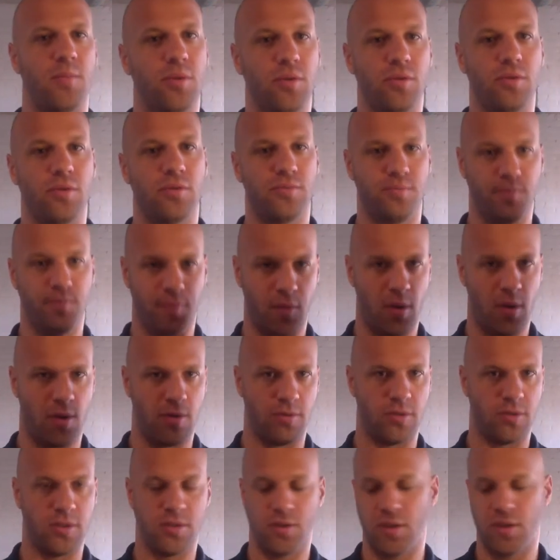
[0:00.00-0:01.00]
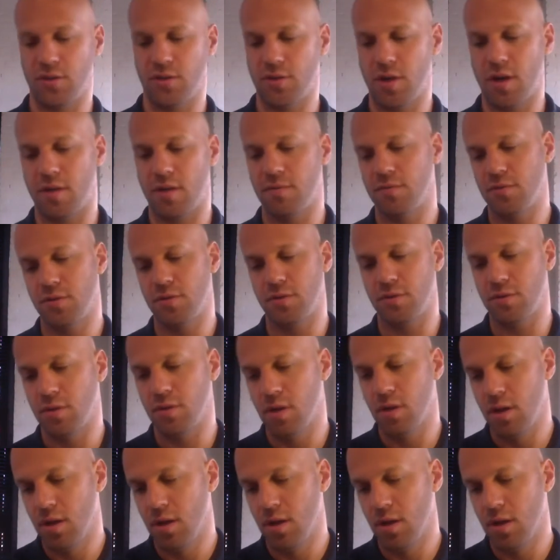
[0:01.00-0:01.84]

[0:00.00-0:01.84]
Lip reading: pull all these things off. So